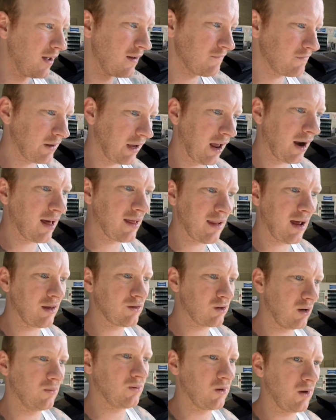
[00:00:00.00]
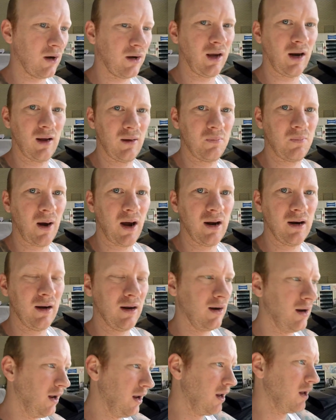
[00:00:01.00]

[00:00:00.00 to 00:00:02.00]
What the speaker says: forget it, that job's not getting painted,